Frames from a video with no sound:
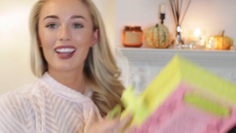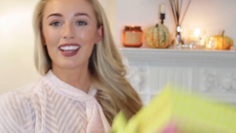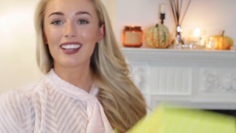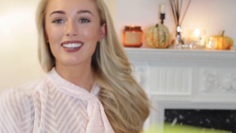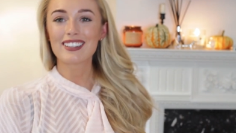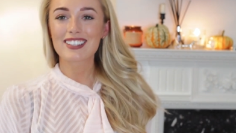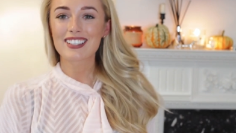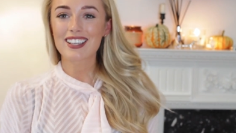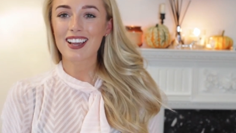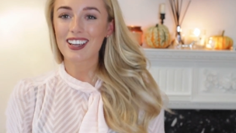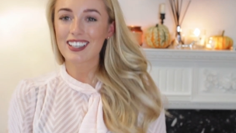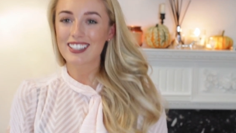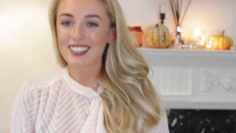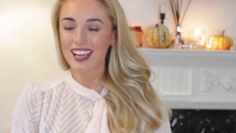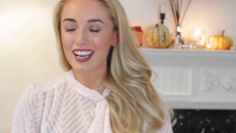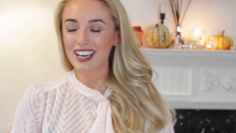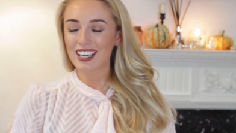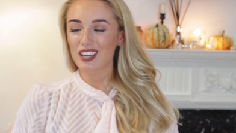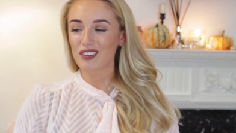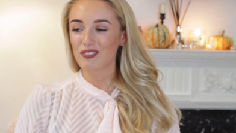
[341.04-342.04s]
inside
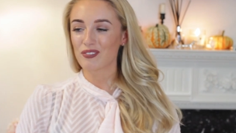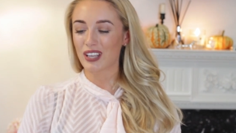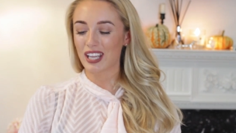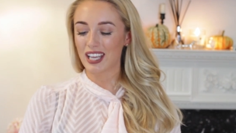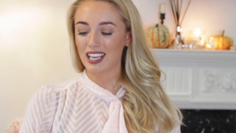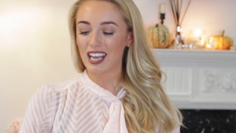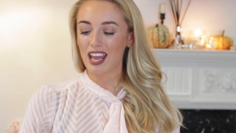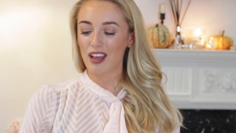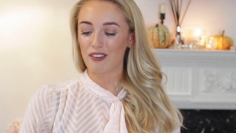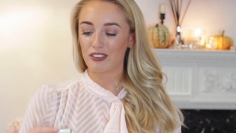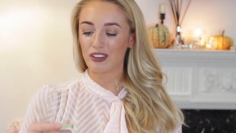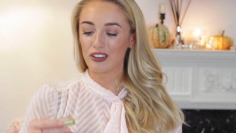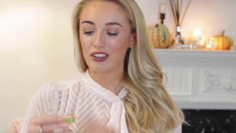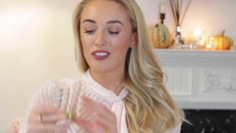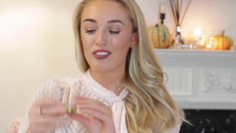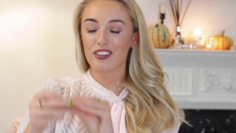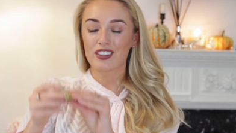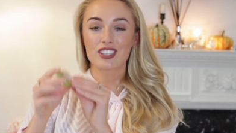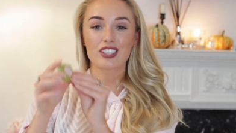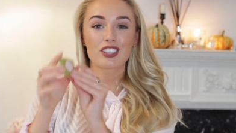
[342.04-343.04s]
day number
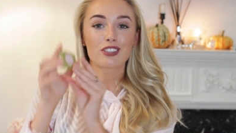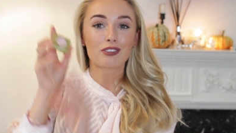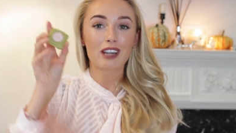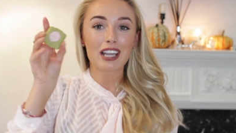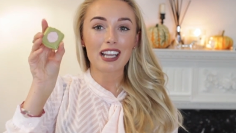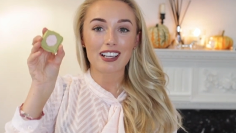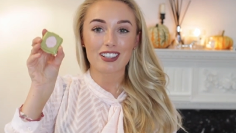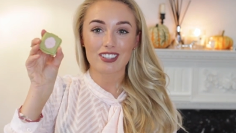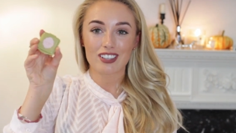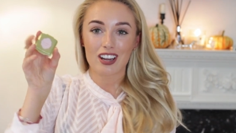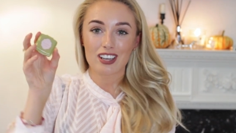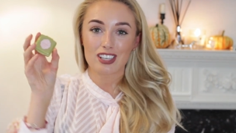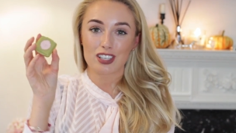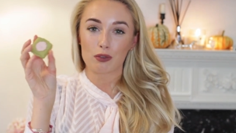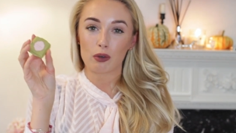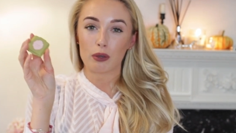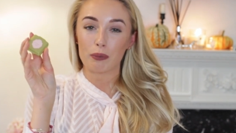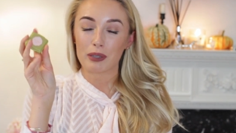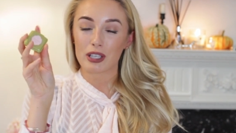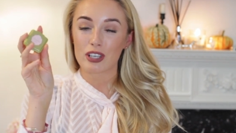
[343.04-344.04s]
eleven, this is a really
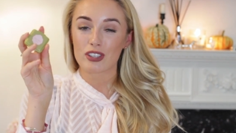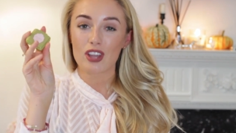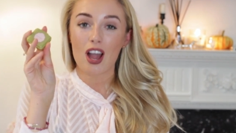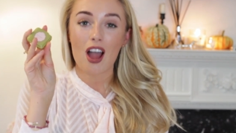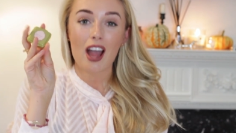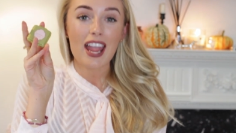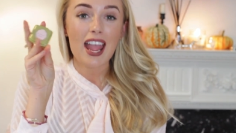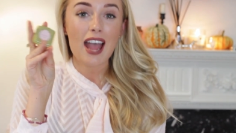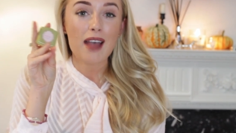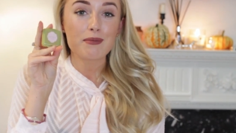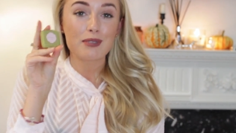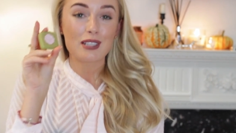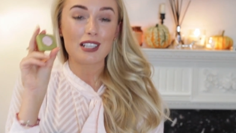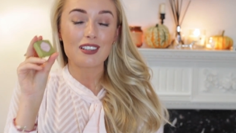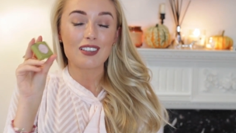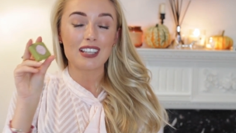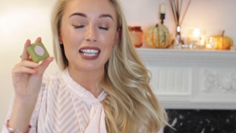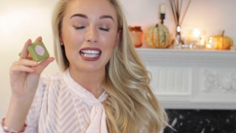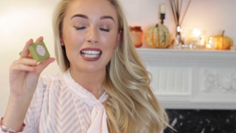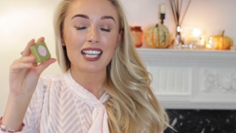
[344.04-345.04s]
exciting one because I
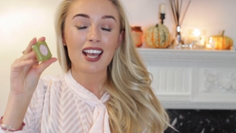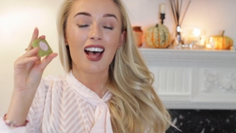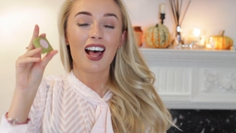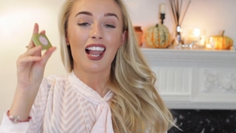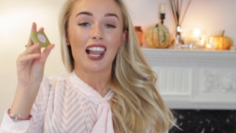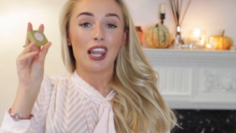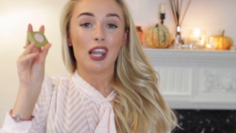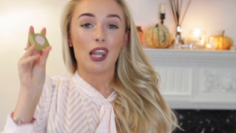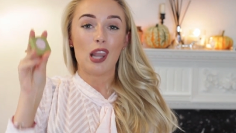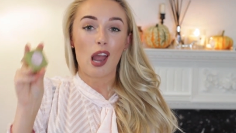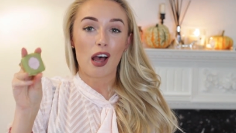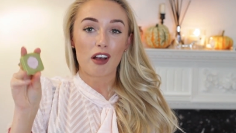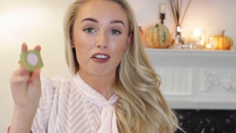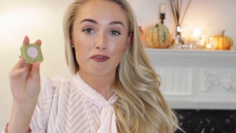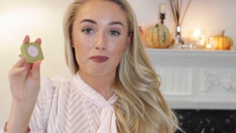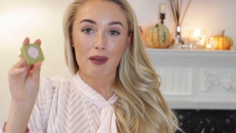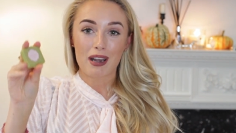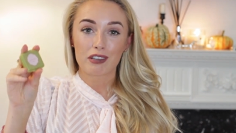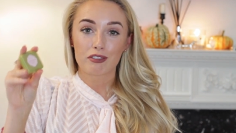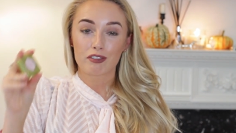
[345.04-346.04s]
absolutely
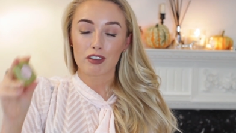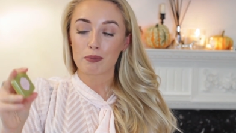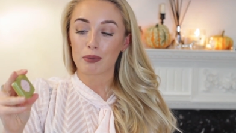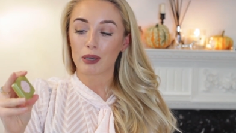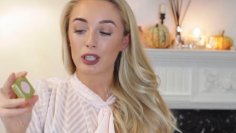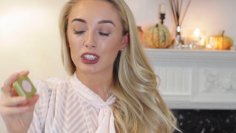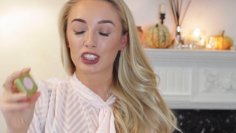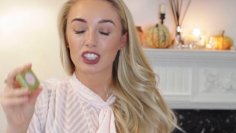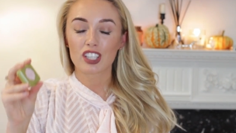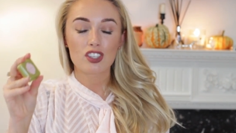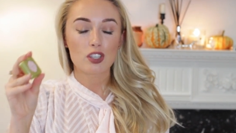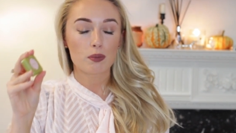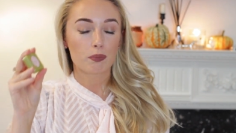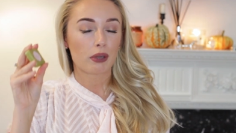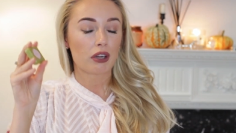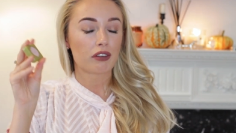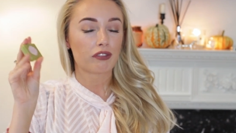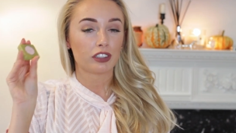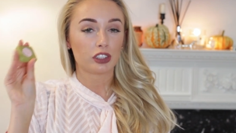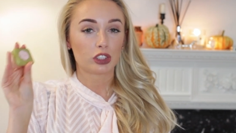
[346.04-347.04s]
love Benefit blushes,
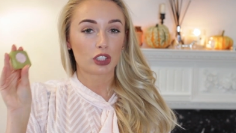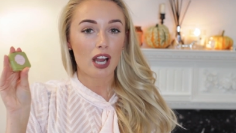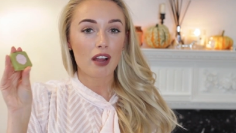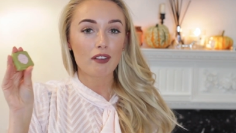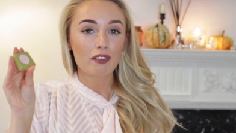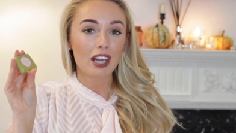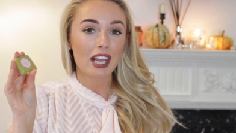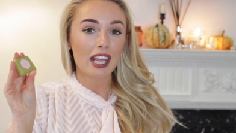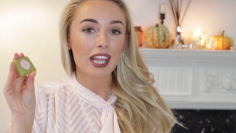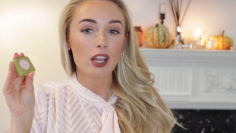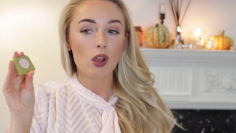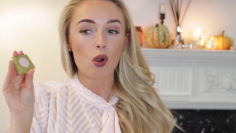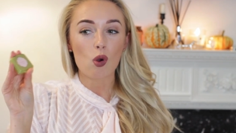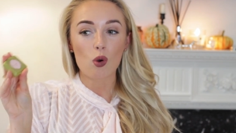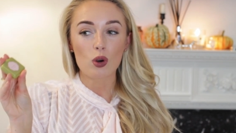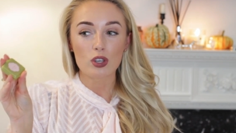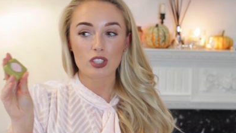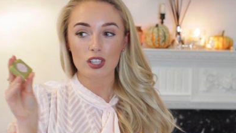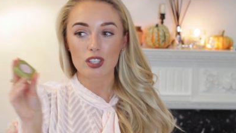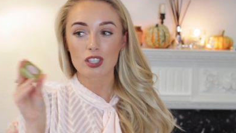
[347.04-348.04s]
but for traveling
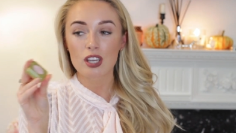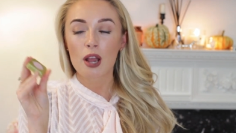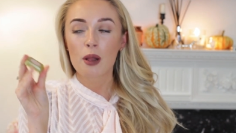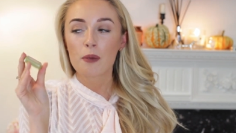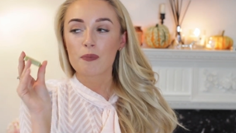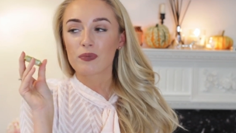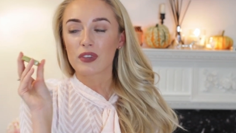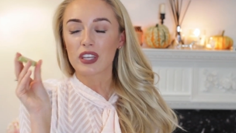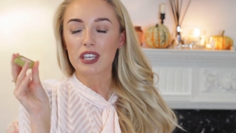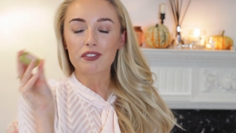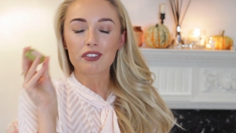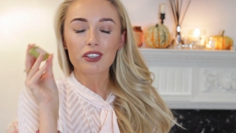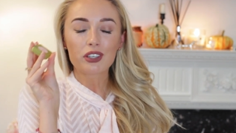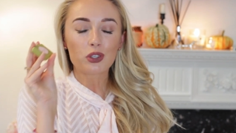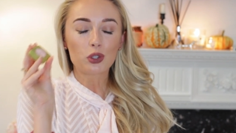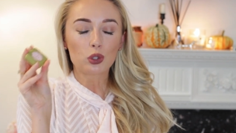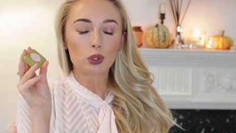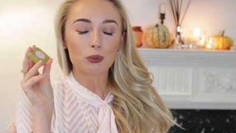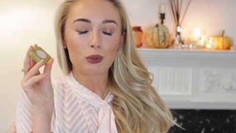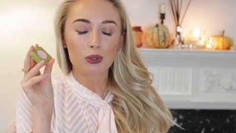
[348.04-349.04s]
or just
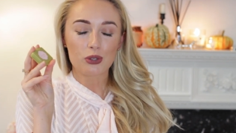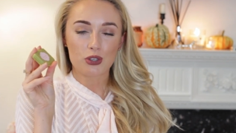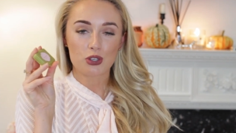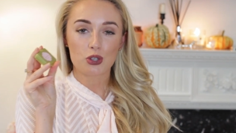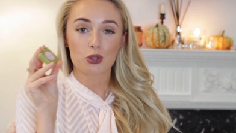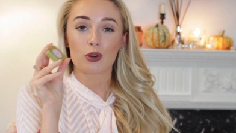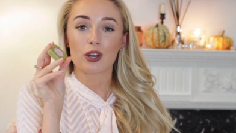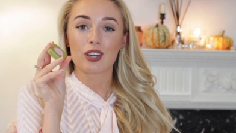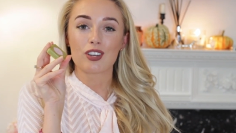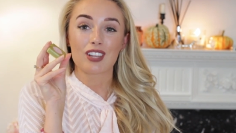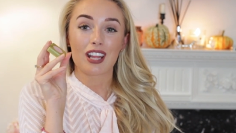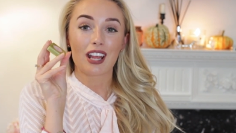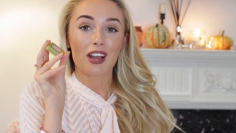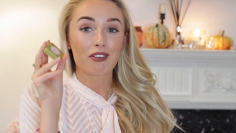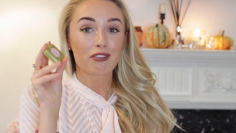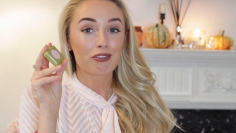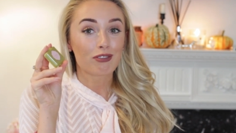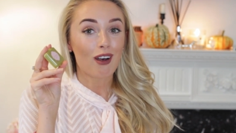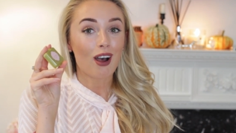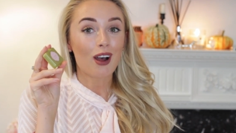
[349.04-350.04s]
even normal storage, they
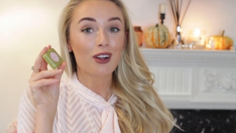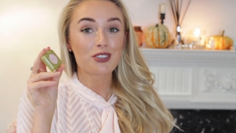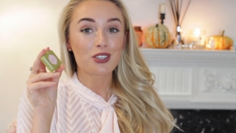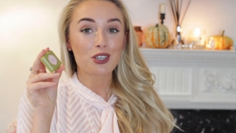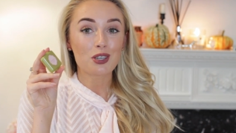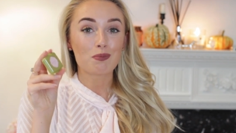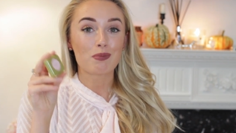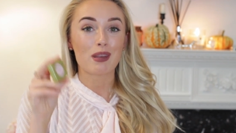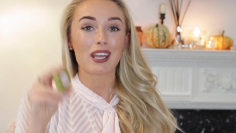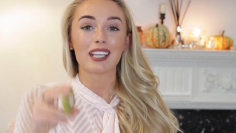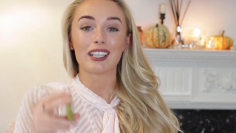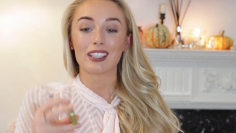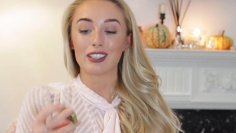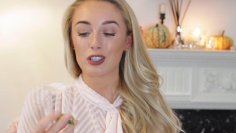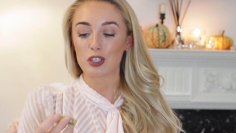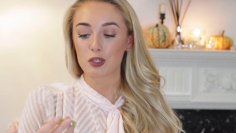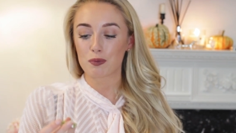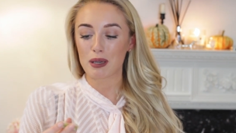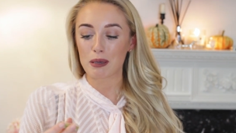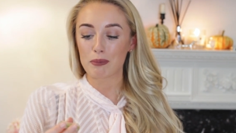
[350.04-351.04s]
are far too big in
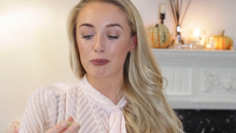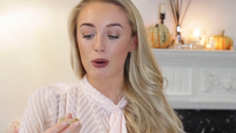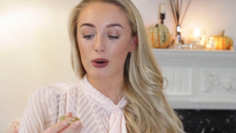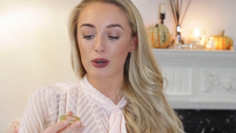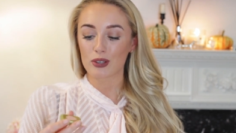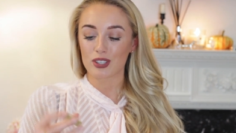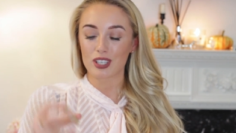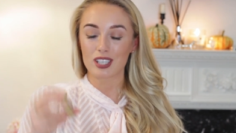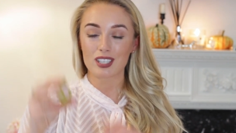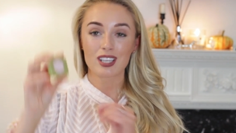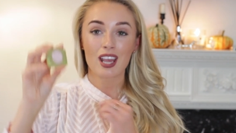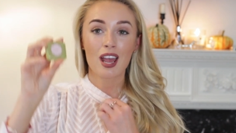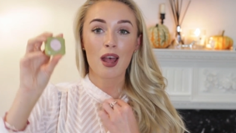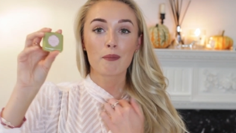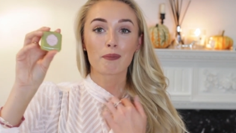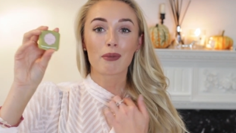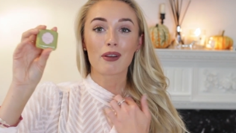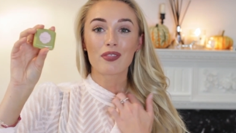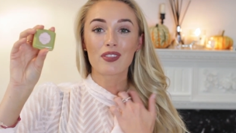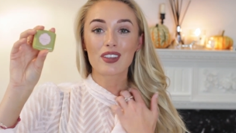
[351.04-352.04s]
those big boxes.
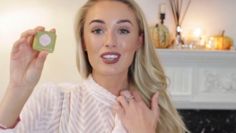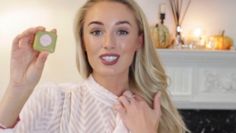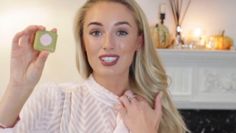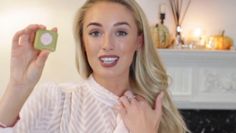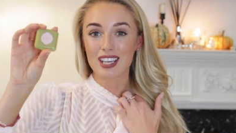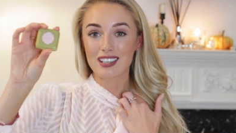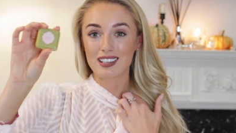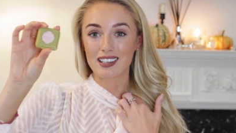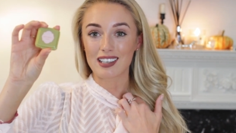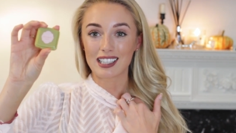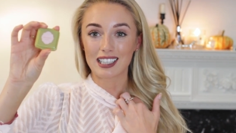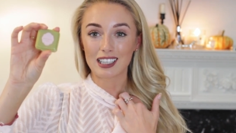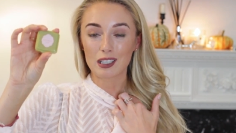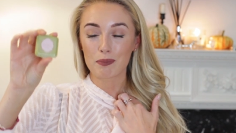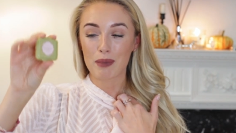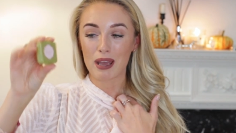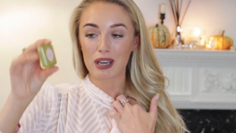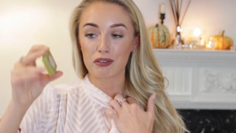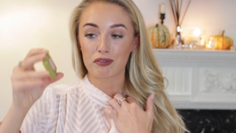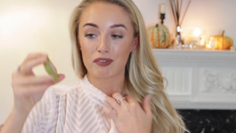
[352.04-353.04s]
But this is a
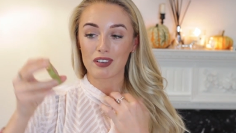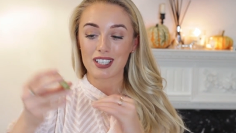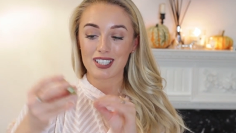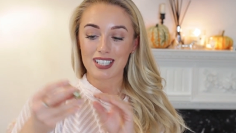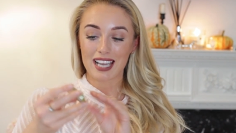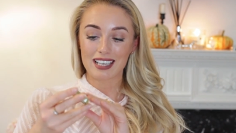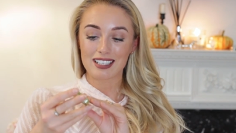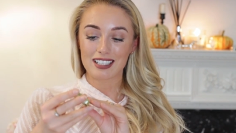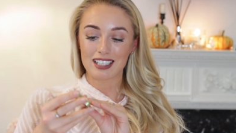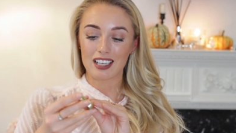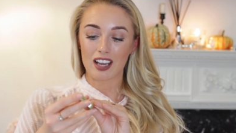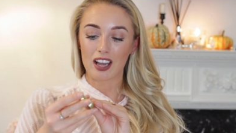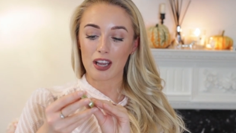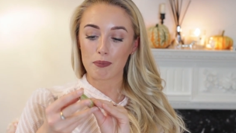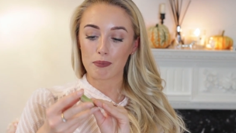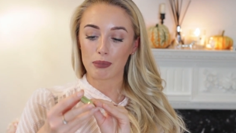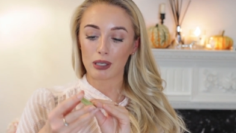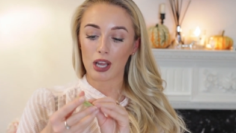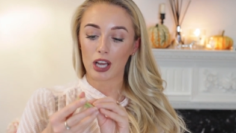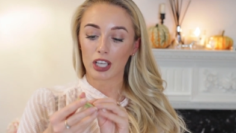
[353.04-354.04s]
little Benefit
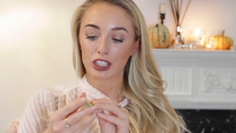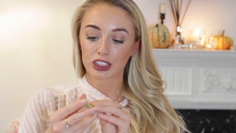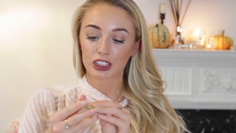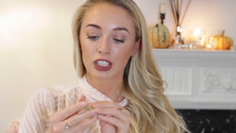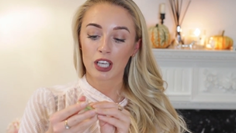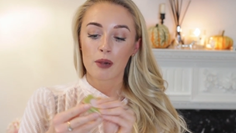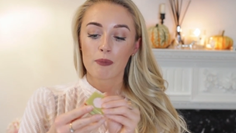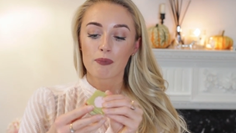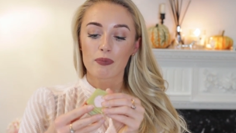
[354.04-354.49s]
Dandelion blush